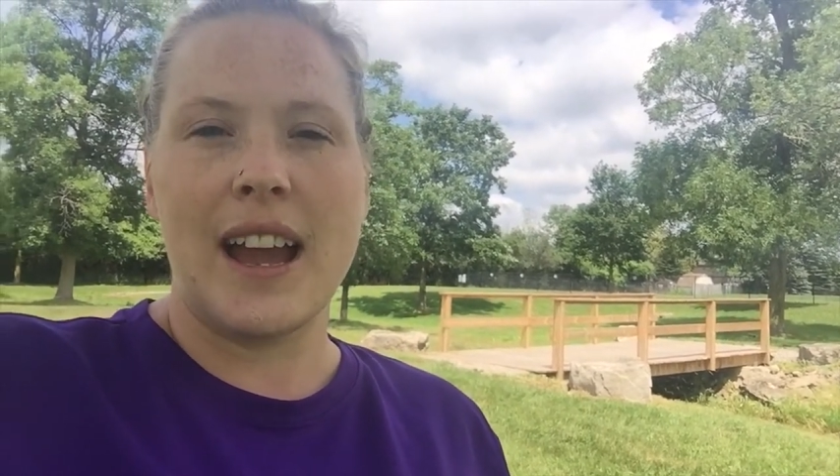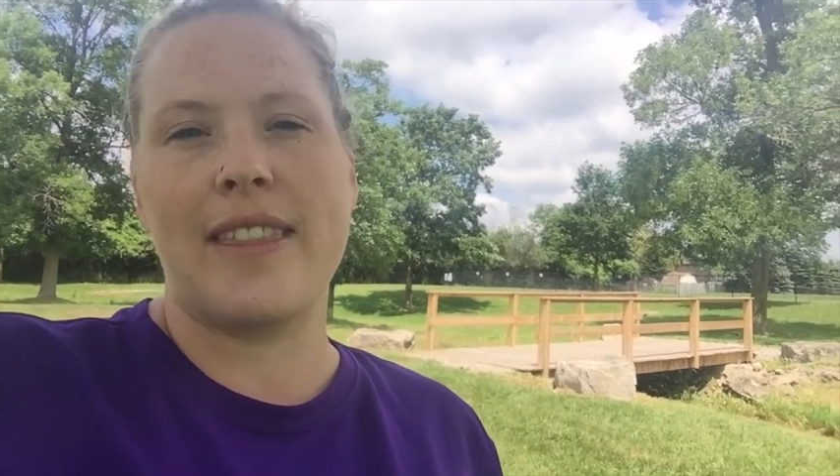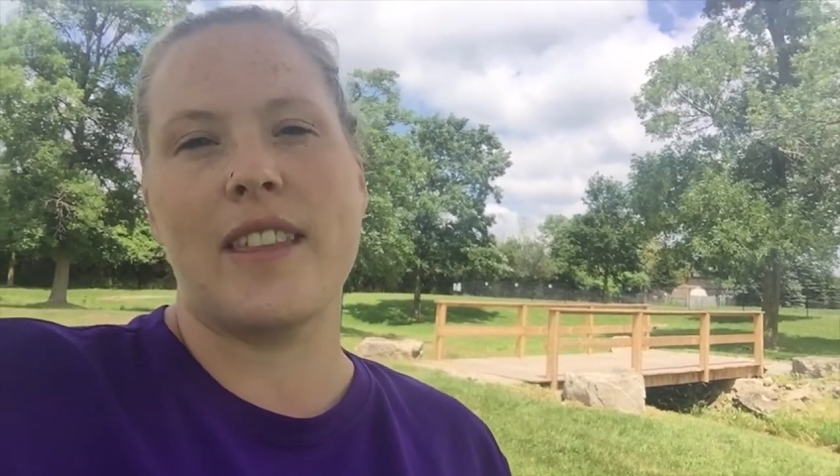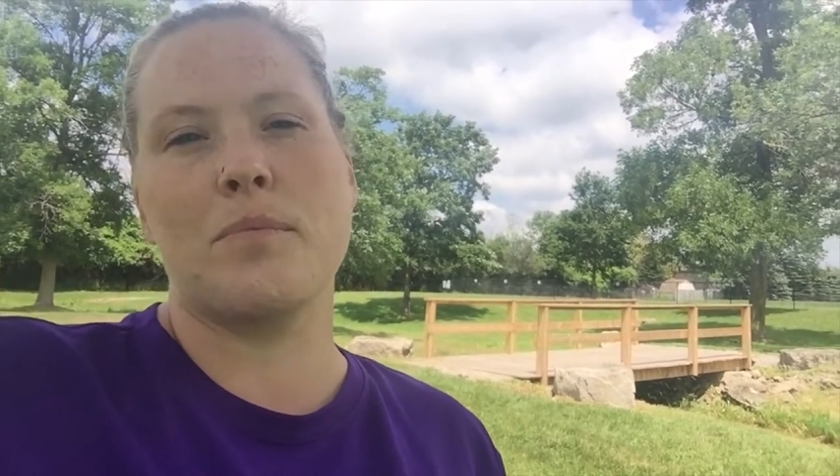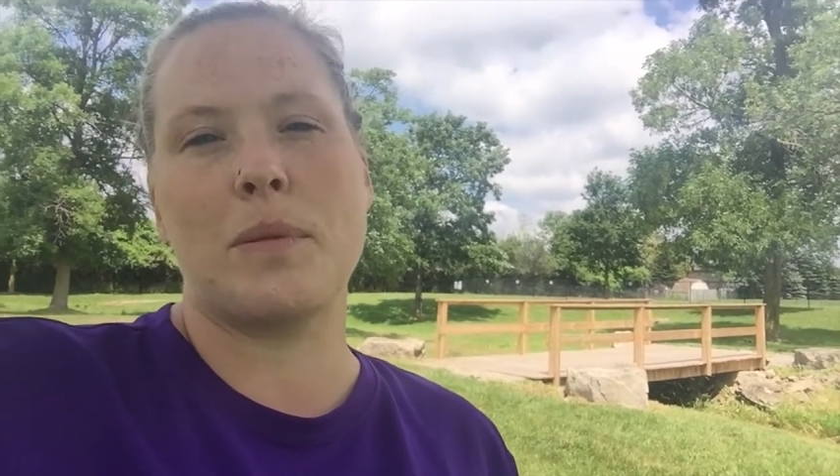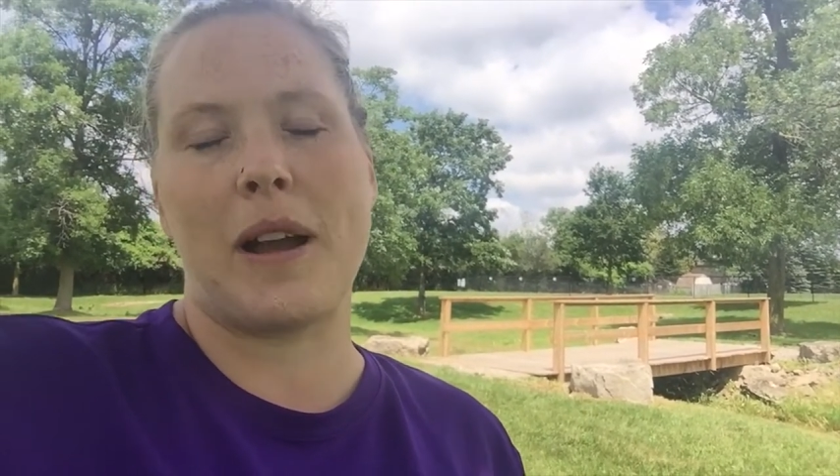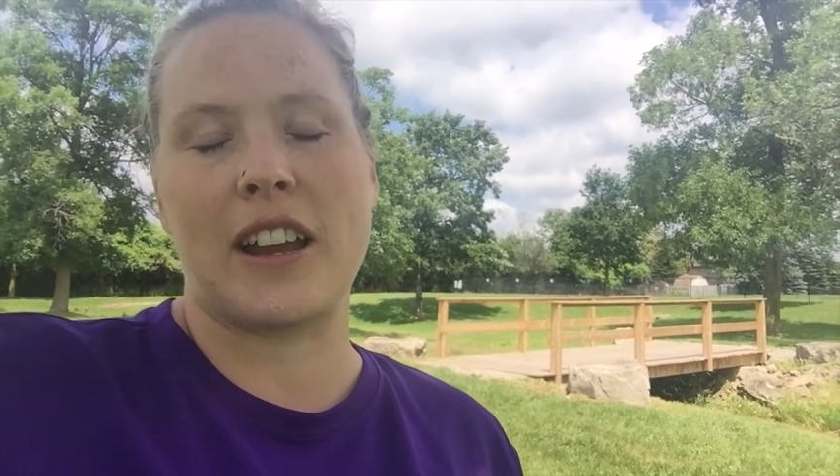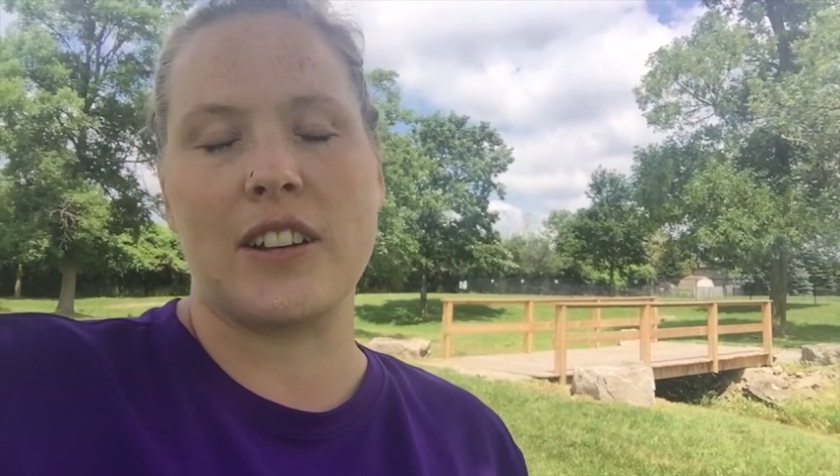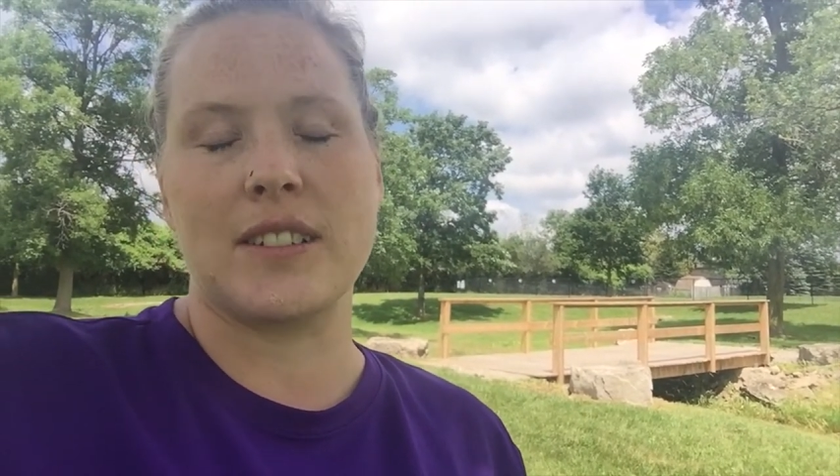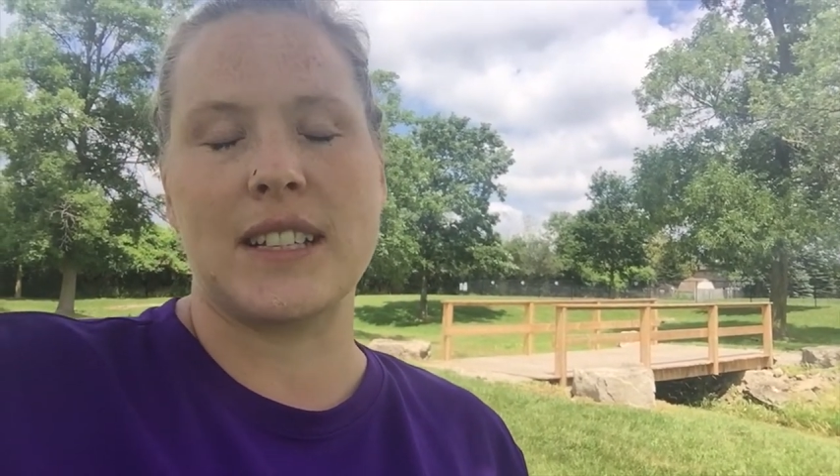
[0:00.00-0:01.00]
and then be back
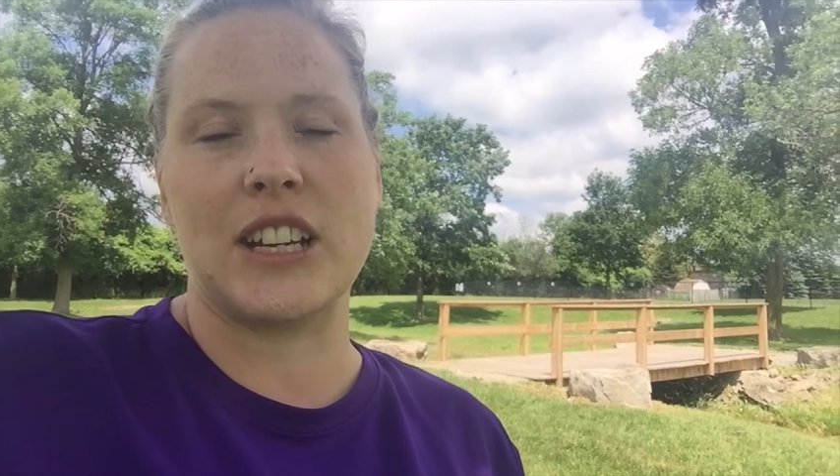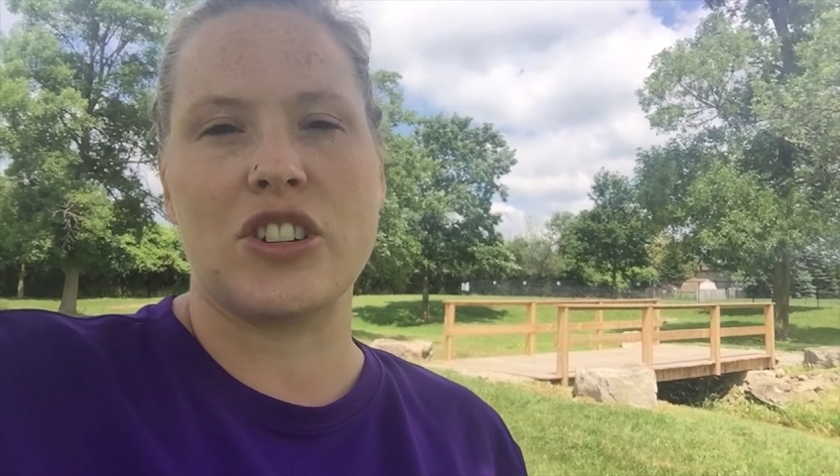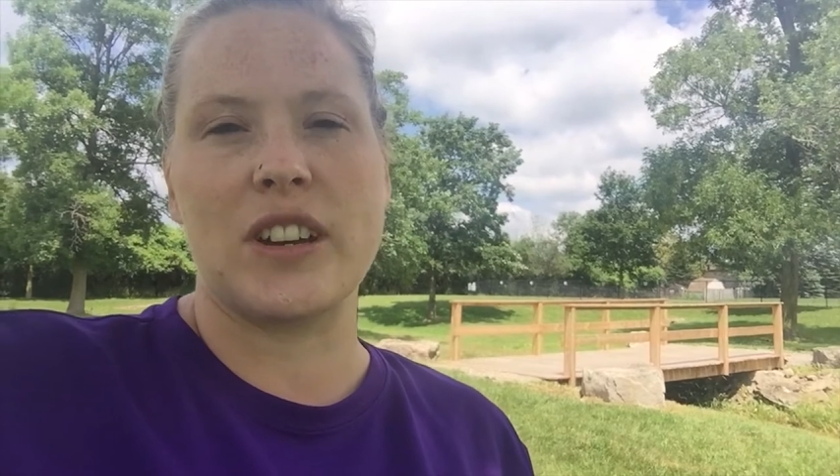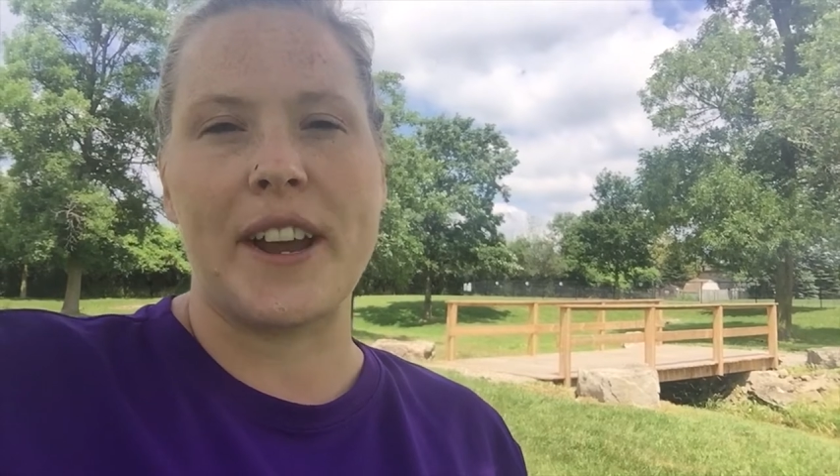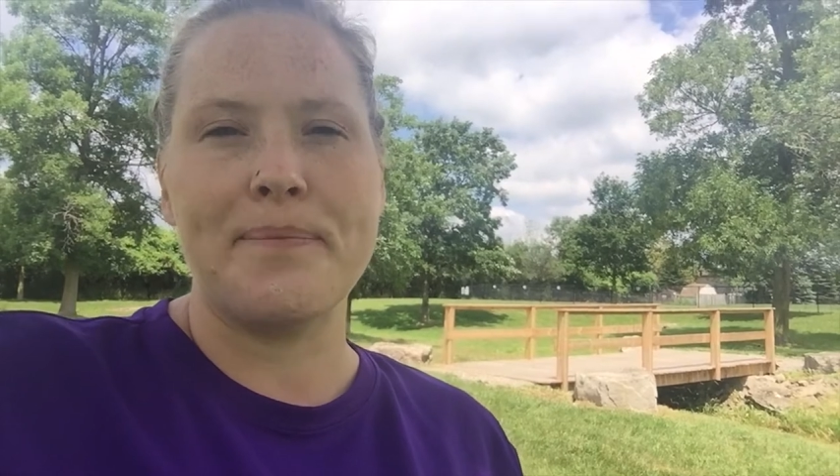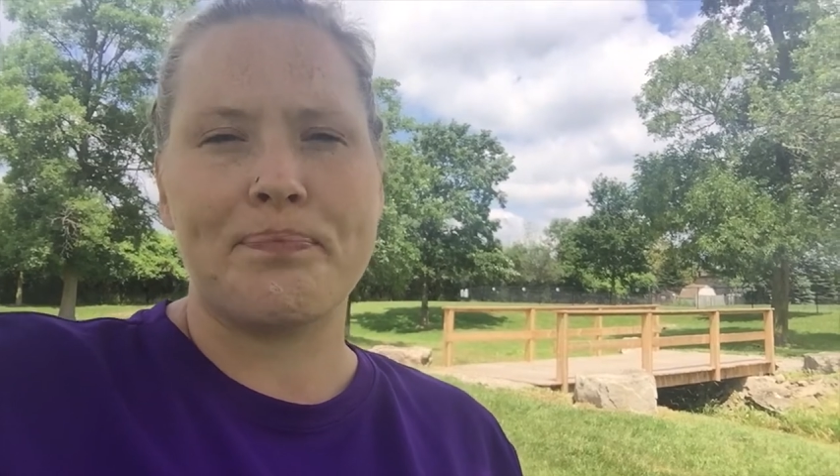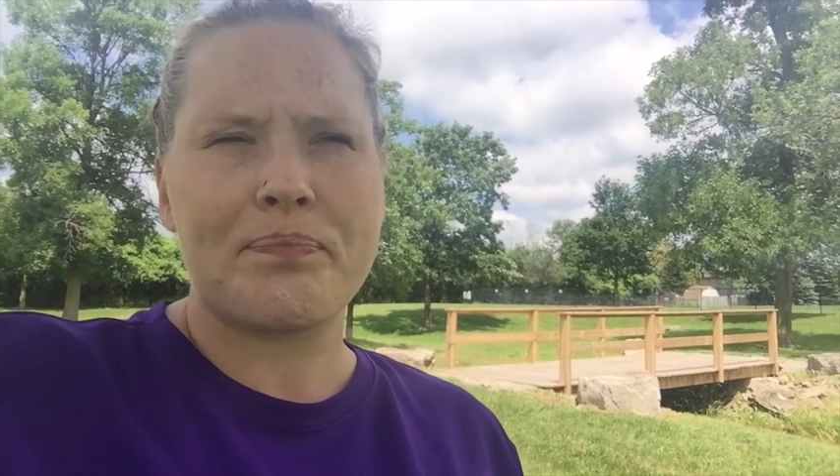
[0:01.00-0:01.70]
here to teach tonight.